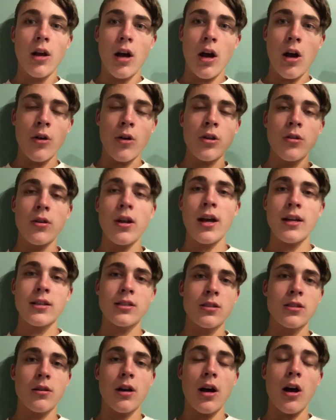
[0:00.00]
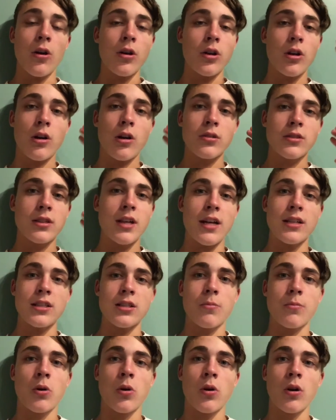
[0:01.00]
All y'all's guys'
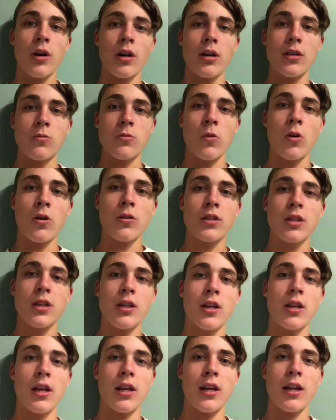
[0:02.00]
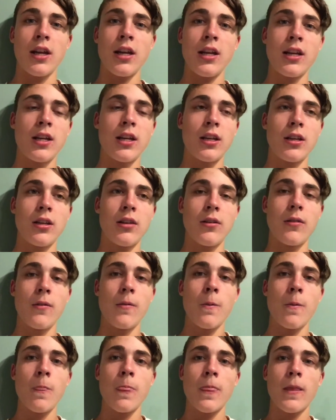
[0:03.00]
support is wanted and needed.
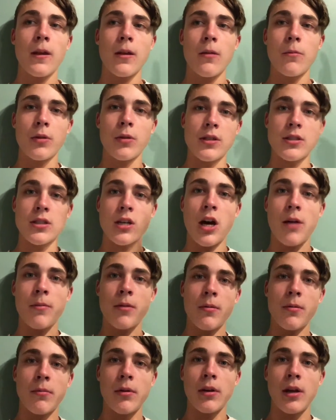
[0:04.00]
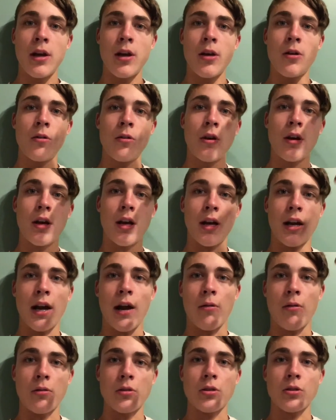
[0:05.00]
Please comment below, and
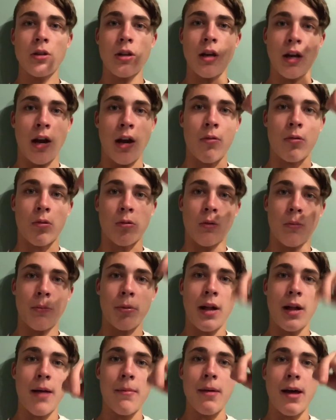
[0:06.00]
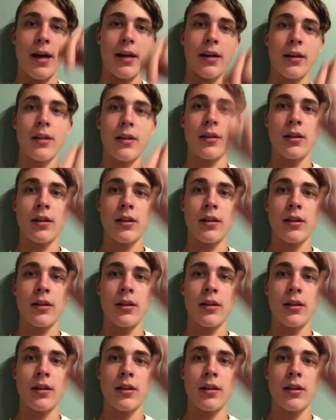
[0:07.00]
I will reply back.